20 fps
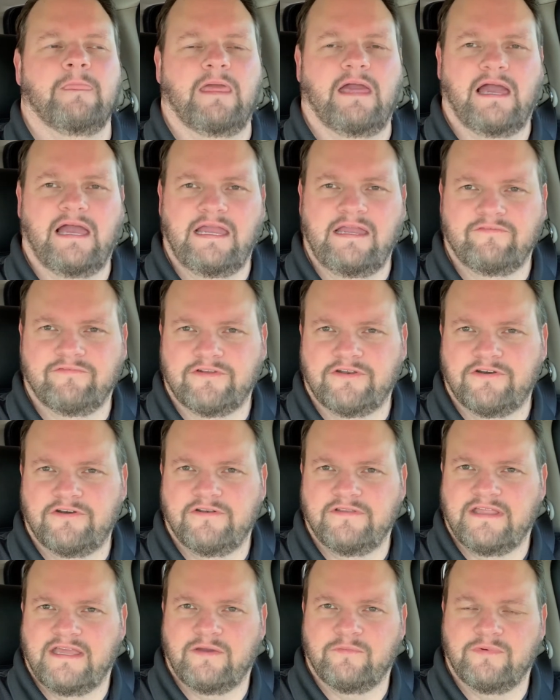I have
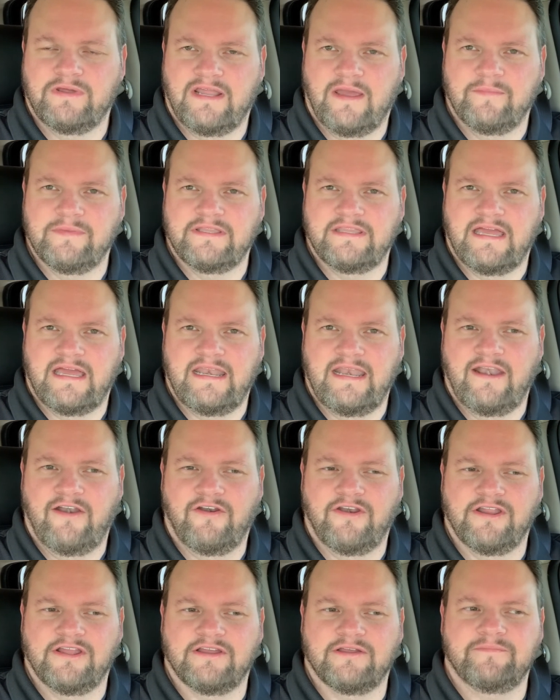learned that when I'm in that
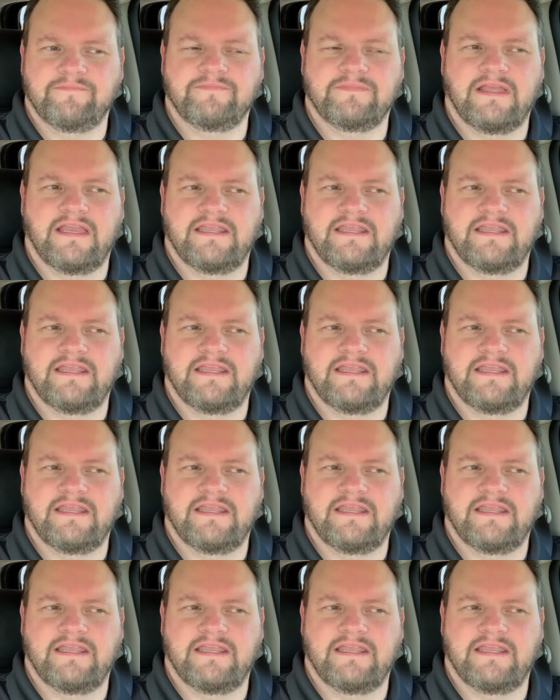area